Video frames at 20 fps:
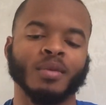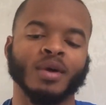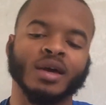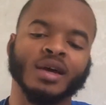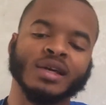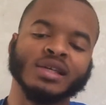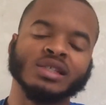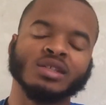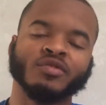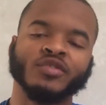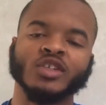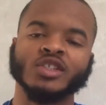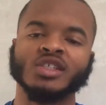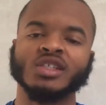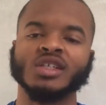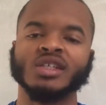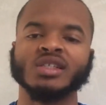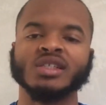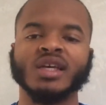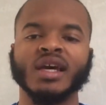against the
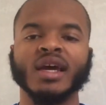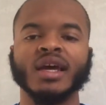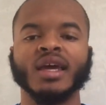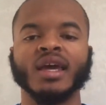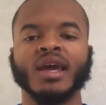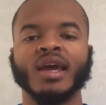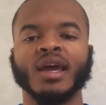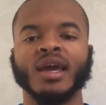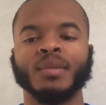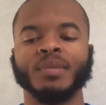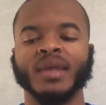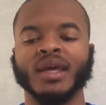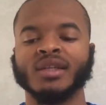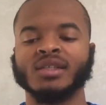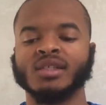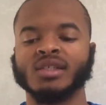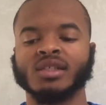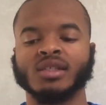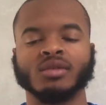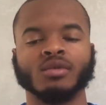Virginia Tech game
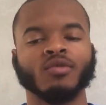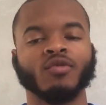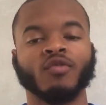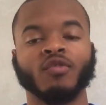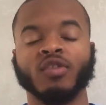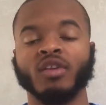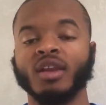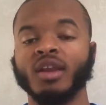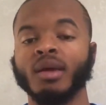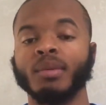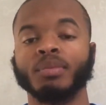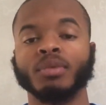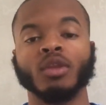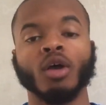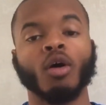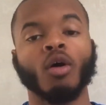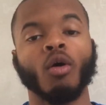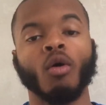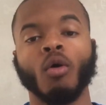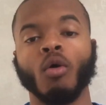that just flipped
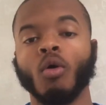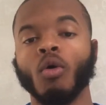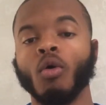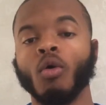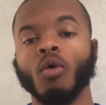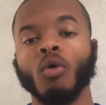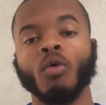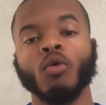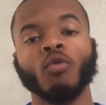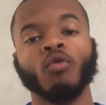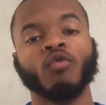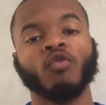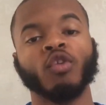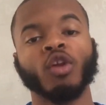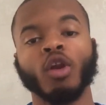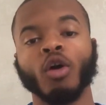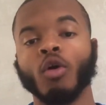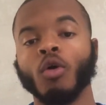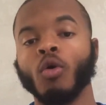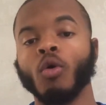the whole
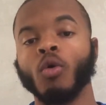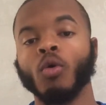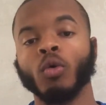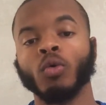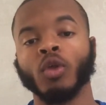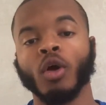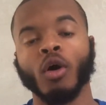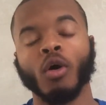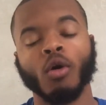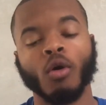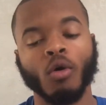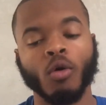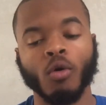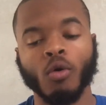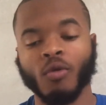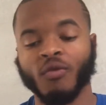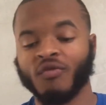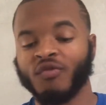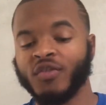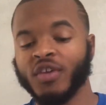flow, the
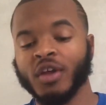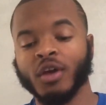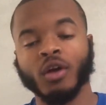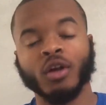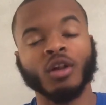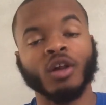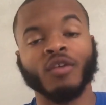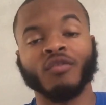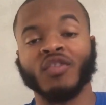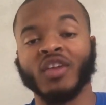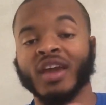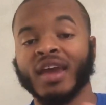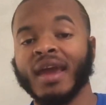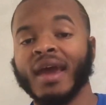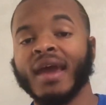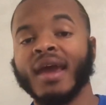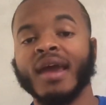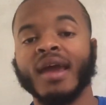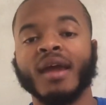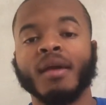whole feel of the
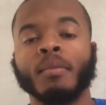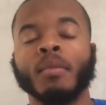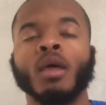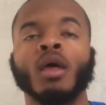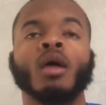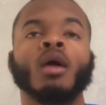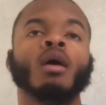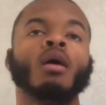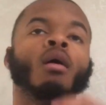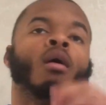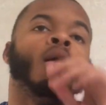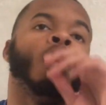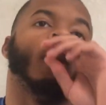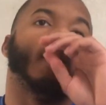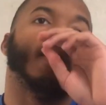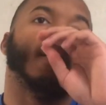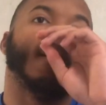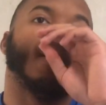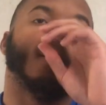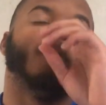game.
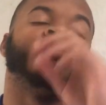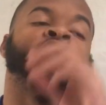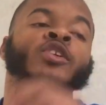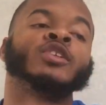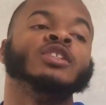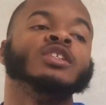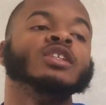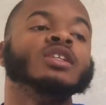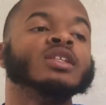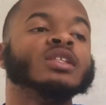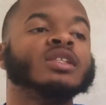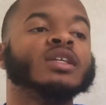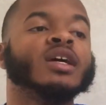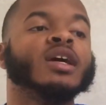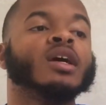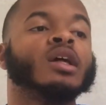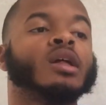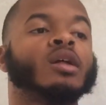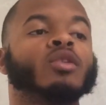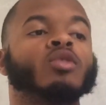Virginia Tech